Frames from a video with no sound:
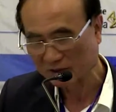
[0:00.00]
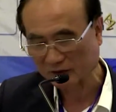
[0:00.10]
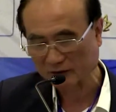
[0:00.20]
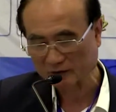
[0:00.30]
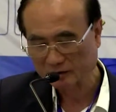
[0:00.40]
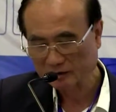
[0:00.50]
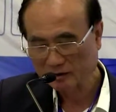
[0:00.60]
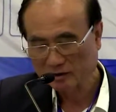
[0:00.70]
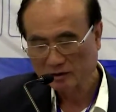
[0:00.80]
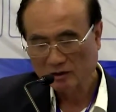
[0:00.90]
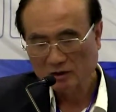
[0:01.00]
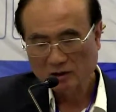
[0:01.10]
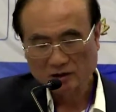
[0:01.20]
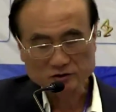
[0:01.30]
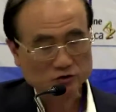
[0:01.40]
Okay.
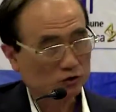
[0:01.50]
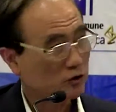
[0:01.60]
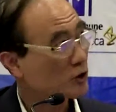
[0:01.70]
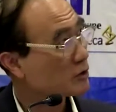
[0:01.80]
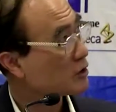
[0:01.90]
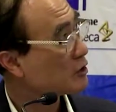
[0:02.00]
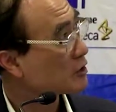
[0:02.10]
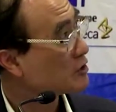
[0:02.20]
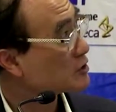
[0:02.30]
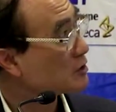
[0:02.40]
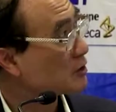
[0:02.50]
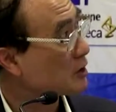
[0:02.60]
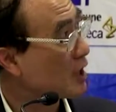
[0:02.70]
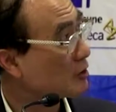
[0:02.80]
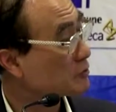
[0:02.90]
And so you can see
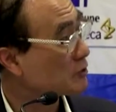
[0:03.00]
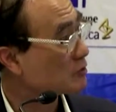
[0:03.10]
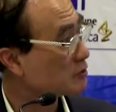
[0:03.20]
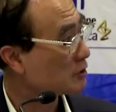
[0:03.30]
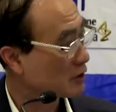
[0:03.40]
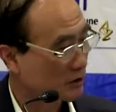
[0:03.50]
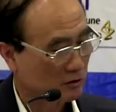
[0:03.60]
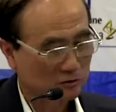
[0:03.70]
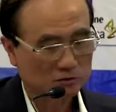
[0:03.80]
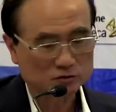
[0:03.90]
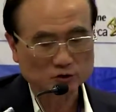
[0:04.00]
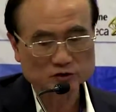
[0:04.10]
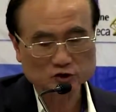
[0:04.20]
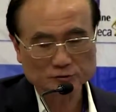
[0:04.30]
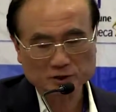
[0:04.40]
now
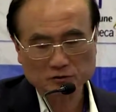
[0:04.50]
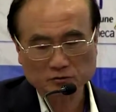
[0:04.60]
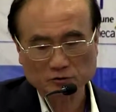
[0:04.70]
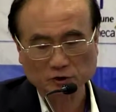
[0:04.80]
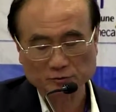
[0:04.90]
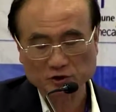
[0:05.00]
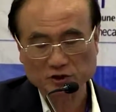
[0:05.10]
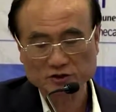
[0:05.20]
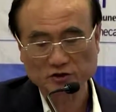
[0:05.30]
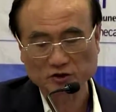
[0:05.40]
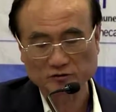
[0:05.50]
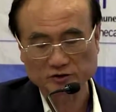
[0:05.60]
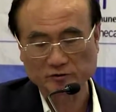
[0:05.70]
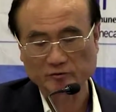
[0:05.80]
transcription for replication of